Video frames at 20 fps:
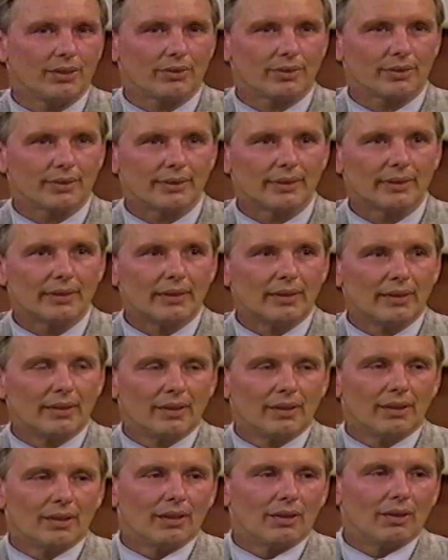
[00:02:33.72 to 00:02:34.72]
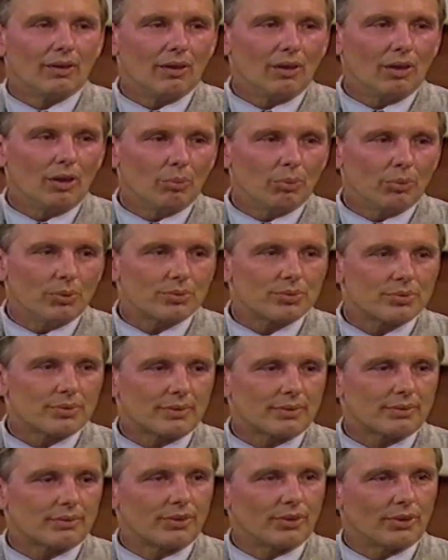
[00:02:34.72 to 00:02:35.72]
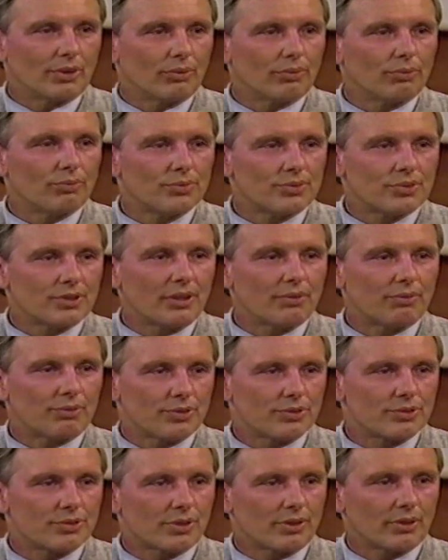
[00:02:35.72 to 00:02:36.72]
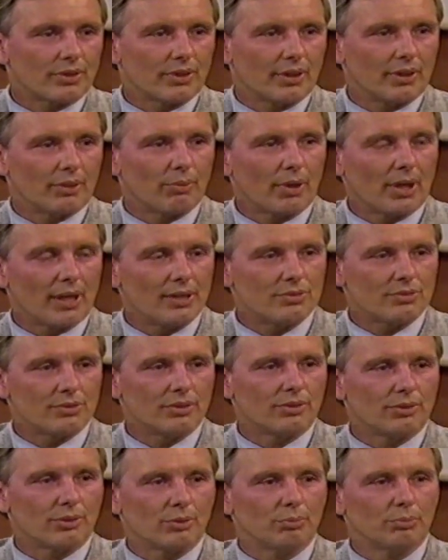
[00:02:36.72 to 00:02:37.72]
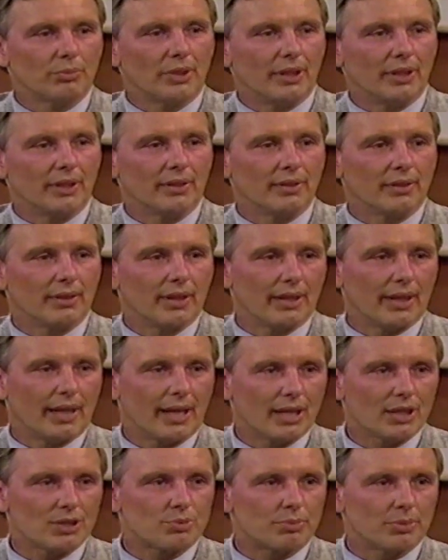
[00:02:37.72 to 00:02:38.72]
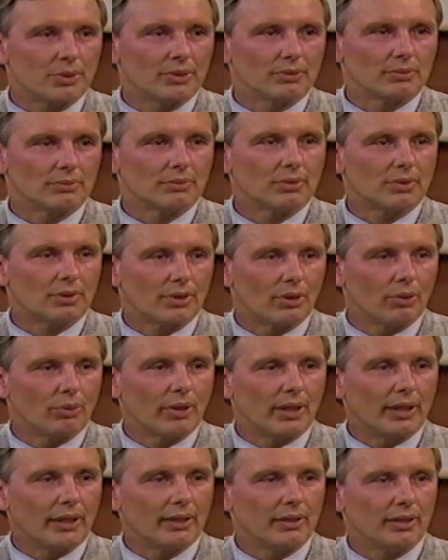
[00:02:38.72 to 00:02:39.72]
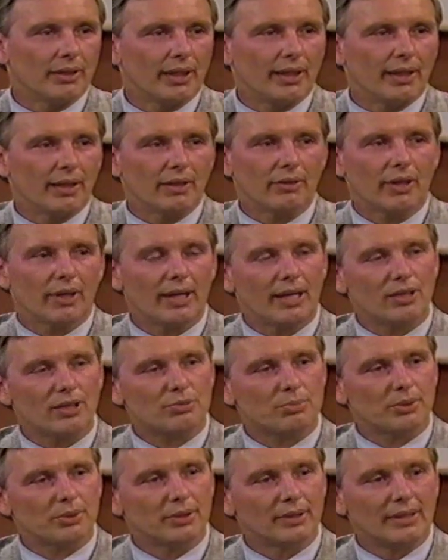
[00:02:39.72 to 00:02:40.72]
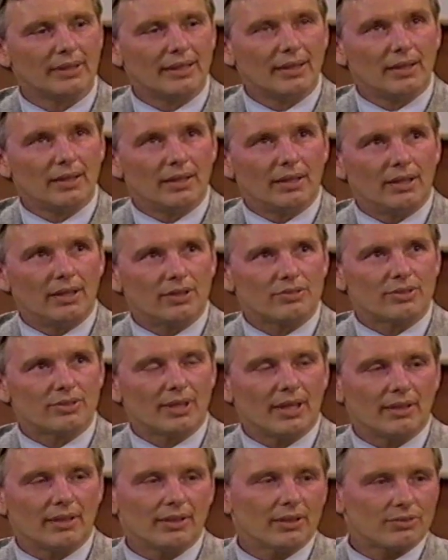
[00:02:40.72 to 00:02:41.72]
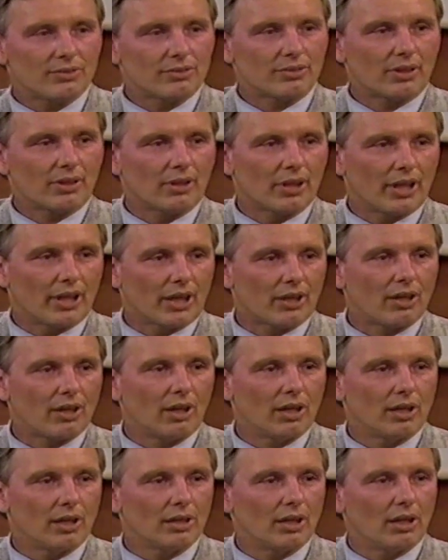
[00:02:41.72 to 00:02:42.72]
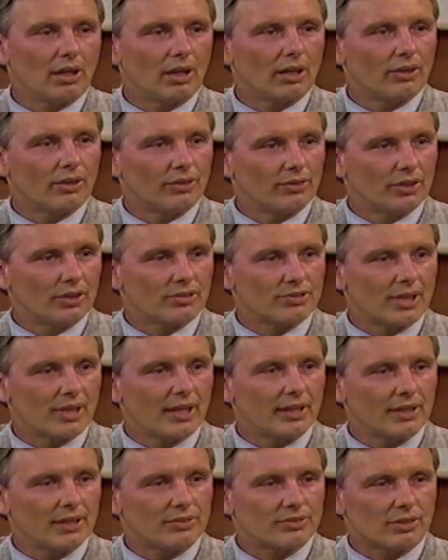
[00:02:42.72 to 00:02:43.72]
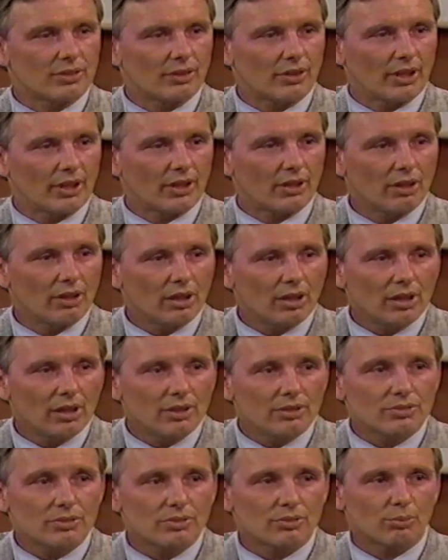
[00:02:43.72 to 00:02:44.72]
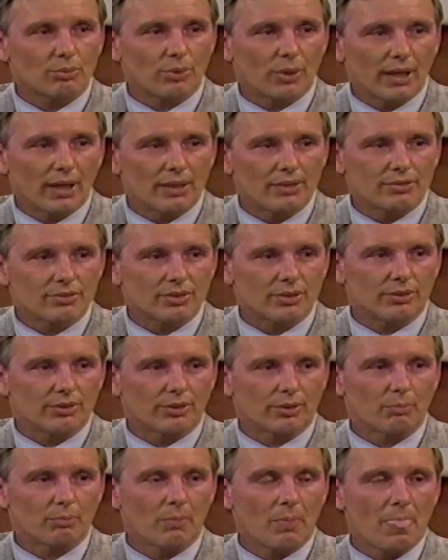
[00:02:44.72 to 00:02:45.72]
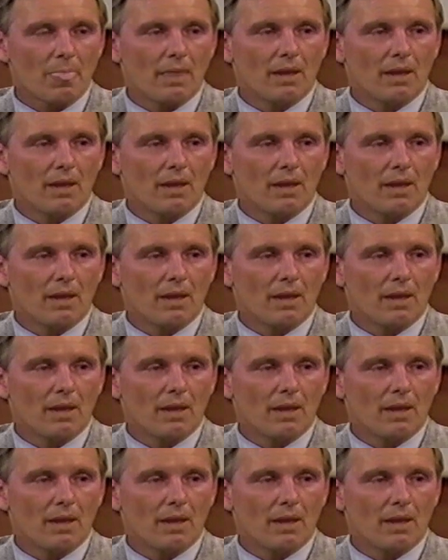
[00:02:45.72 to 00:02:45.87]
you could almost, say for certain that Reye syndrome and aspirin go hand in hand. Aspirin is not necessarily does not necessarily cause Reye syndrome,